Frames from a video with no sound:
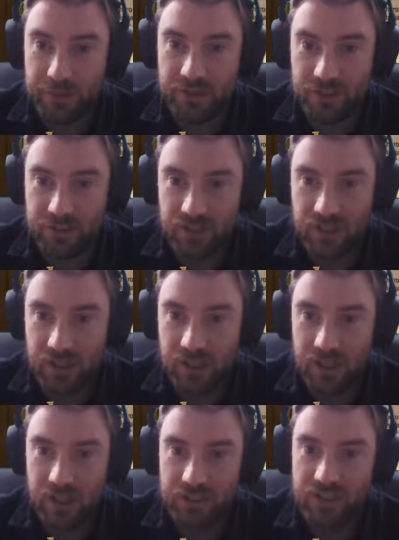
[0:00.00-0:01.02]
potentially.
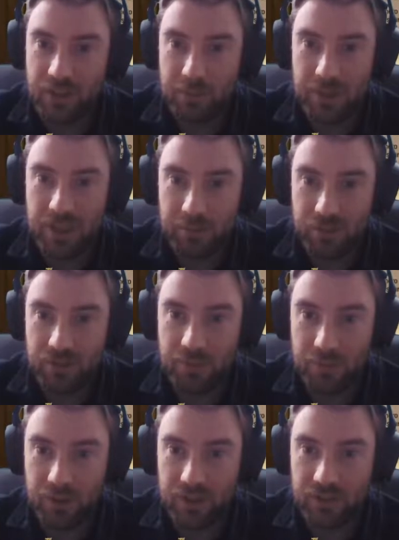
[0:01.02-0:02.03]
Jade Behemoth it
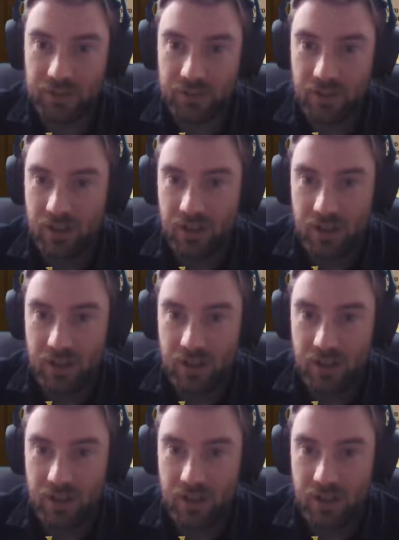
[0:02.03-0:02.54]
works.